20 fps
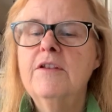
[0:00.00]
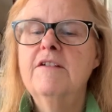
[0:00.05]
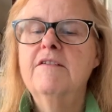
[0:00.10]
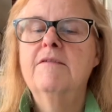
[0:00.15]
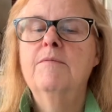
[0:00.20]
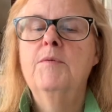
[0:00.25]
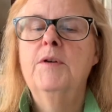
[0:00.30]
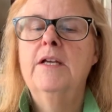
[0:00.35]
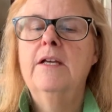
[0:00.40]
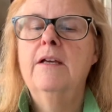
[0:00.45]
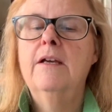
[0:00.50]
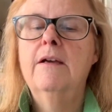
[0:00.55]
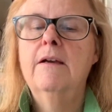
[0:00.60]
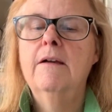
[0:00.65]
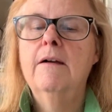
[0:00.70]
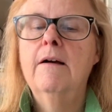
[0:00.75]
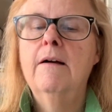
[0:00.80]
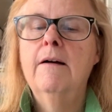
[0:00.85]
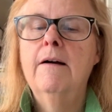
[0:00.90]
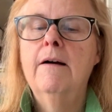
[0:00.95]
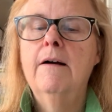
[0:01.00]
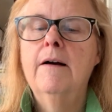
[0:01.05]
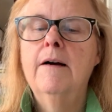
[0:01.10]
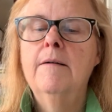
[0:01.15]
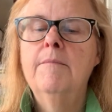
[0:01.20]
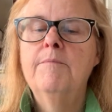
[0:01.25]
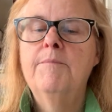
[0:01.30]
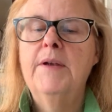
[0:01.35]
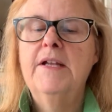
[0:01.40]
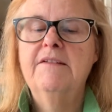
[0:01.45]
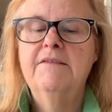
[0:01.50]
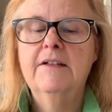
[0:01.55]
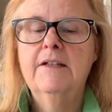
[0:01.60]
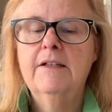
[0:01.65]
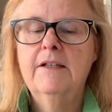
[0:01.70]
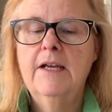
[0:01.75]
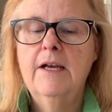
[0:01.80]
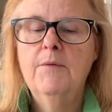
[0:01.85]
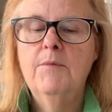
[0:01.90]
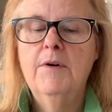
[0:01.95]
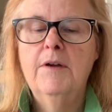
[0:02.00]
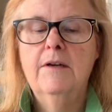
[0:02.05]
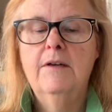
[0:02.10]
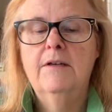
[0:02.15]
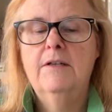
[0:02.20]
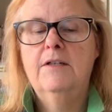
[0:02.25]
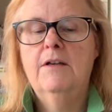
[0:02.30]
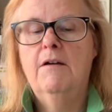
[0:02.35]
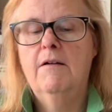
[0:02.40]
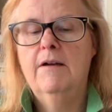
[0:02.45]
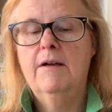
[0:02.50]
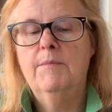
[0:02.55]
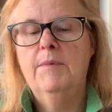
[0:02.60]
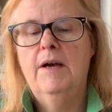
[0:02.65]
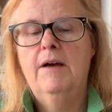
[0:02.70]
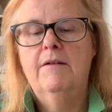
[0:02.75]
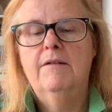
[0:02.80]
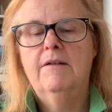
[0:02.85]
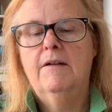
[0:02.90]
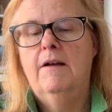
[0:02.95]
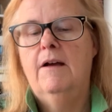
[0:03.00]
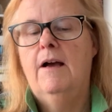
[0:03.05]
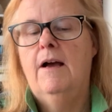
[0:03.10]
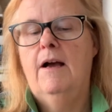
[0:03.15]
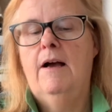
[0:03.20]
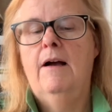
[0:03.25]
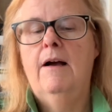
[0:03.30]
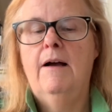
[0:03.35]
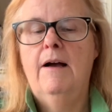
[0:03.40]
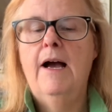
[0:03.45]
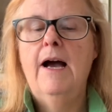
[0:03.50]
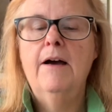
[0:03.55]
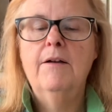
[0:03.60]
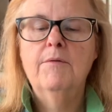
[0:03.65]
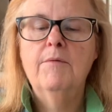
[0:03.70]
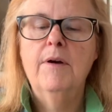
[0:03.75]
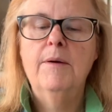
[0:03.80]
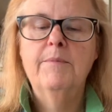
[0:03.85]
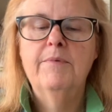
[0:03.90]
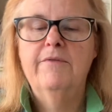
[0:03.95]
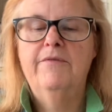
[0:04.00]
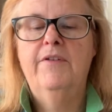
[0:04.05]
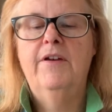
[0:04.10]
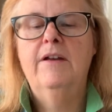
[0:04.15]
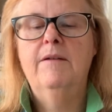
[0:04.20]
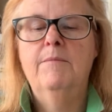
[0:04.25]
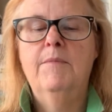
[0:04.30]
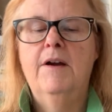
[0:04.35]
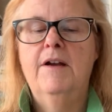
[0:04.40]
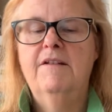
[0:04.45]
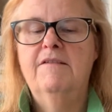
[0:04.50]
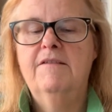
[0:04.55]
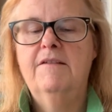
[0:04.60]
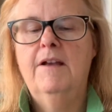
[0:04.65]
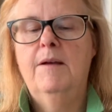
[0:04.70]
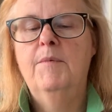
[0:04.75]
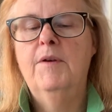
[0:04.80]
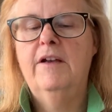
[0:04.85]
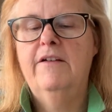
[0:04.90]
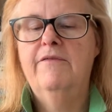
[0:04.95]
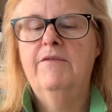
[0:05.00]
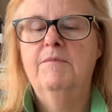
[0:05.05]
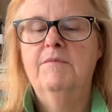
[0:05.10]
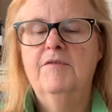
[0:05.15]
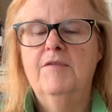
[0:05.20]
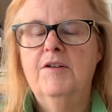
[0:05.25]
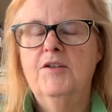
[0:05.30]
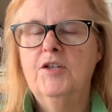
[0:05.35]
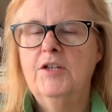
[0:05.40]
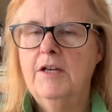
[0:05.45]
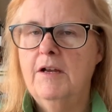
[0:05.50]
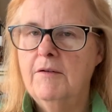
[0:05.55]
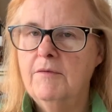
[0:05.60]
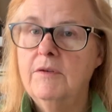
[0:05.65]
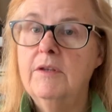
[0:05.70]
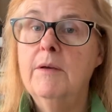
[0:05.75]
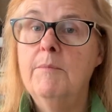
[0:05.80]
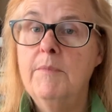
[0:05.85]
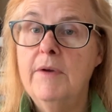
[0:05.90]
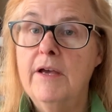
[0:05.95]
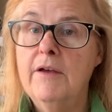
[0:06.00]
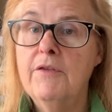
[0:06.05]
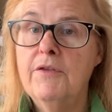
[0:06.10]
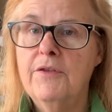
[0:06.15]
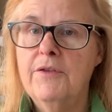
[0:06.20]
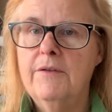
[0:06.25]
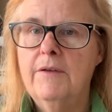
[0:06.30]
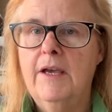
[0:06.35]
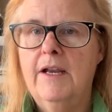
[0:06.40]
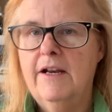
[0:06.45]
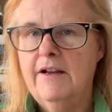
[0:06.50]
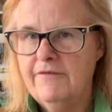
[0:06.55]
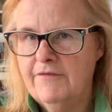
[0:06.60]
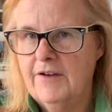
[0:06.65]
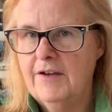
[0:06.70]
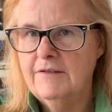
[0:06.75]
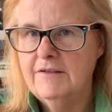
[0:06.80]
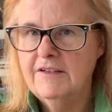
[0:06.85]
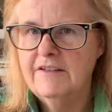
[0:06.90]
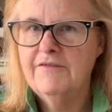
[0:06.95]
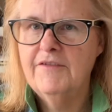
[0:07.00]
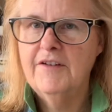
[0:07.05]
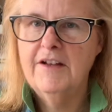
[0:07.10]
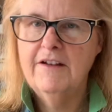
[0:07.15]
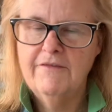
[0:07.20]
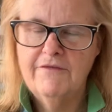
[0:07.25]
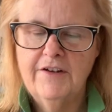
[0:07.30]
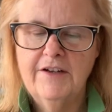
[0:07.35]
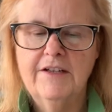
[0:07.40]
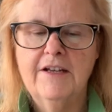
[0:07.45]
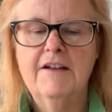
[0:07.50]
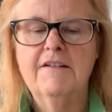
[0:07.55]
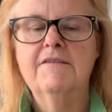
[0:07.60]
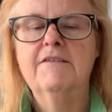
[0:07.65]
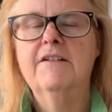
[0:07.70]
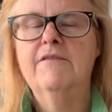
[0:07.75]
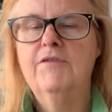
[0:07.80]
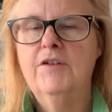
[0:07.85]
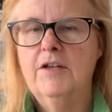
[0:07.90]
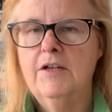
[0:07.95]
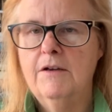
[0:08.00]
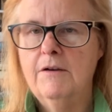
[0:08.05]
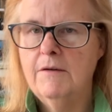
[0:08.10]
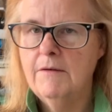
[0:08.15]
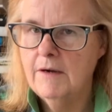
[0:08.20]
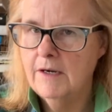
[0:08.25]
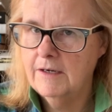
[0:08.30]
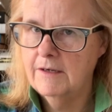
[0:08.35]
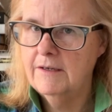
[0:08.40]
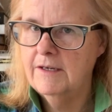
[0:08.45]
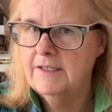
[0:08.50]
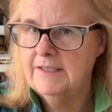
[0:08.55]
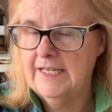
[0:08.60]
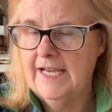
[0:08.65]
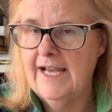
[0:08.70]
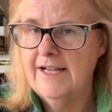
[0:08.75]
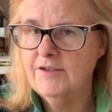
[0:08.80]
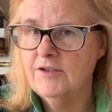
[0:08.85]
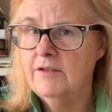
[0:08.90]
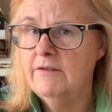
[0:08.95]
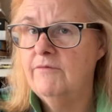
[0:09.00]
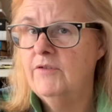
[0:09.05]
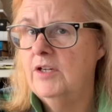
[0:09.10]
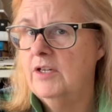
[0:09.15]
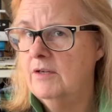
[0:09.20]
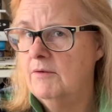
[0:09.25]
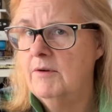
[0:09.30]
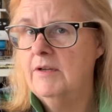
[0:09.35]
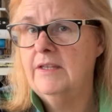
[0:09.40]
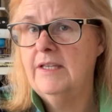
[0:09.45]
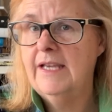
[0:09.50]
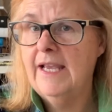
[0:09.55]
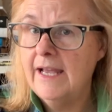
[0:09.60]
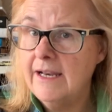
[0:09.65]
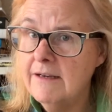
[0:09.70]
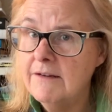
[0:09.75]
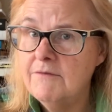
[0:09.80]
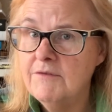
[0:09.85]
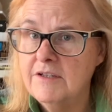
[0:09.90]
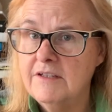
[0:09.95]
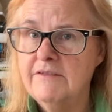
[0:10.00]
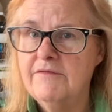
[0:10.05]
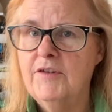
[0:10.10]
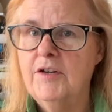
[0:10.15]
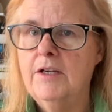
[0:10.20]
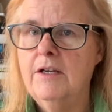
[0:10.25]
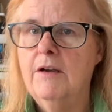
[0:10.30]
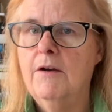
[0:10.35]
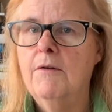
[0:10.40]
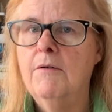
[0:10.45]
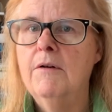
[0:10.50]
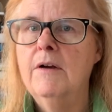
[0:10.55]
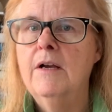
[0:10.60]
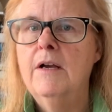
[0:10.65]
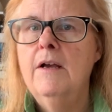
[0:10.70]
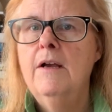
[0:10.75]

this week, basically I wanted to talk about how do I prevent my stomach from stretching out? The myth, and I found this fantastic video. I'm going to attach the video at the end of this video